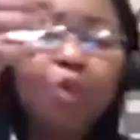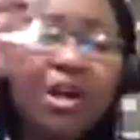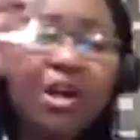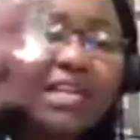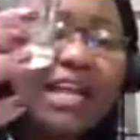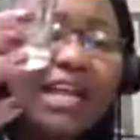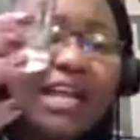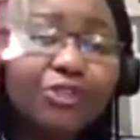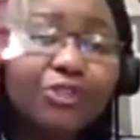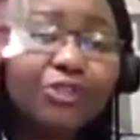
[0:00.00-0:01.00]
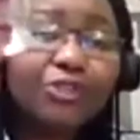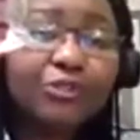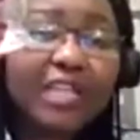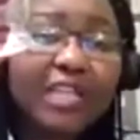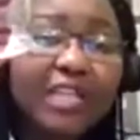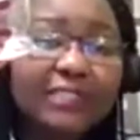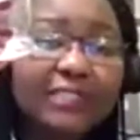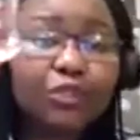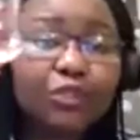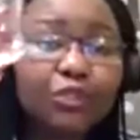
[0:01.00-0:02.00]
If you have one glass of
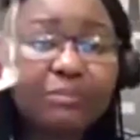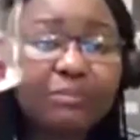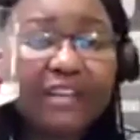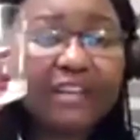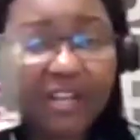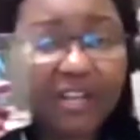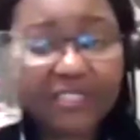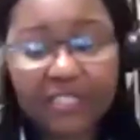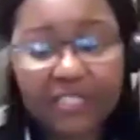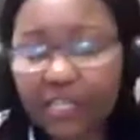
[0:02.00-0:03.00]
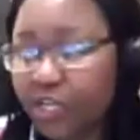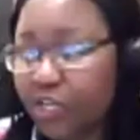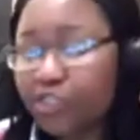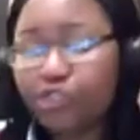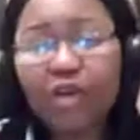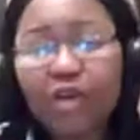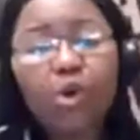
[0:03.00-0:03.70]
juice like this with your breakfast,